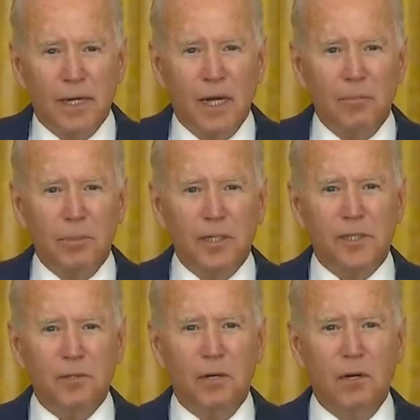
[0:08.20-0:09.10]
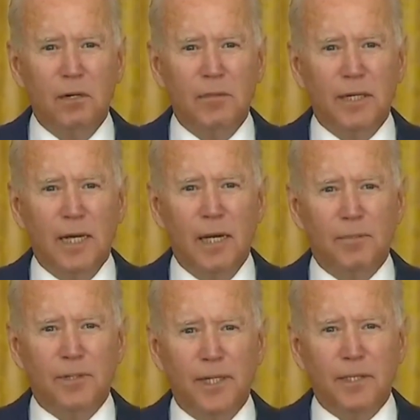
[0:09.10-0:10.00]
May God bless you all, and may
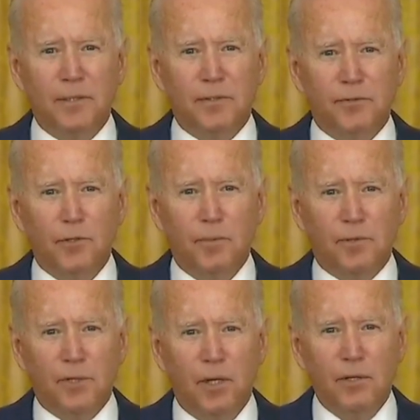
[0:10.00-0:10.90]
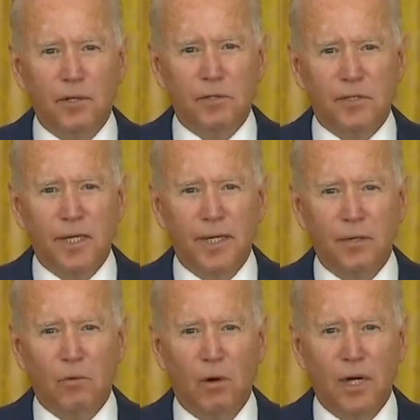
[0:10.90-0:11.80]
God protect His troops and all those
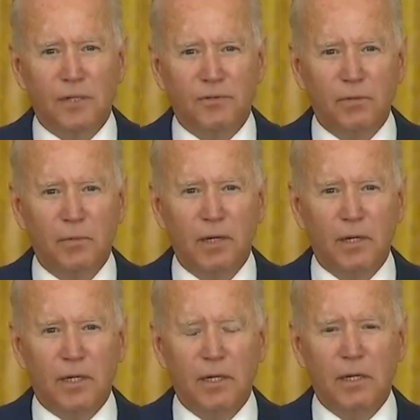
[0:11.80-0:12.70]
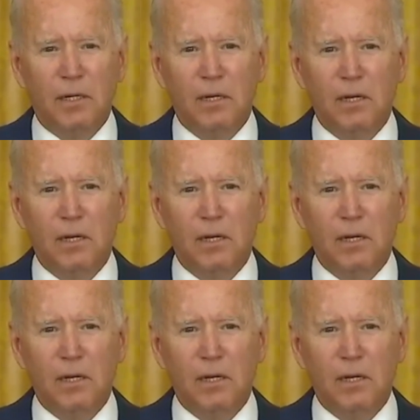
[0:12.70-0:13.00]
standing watch for America.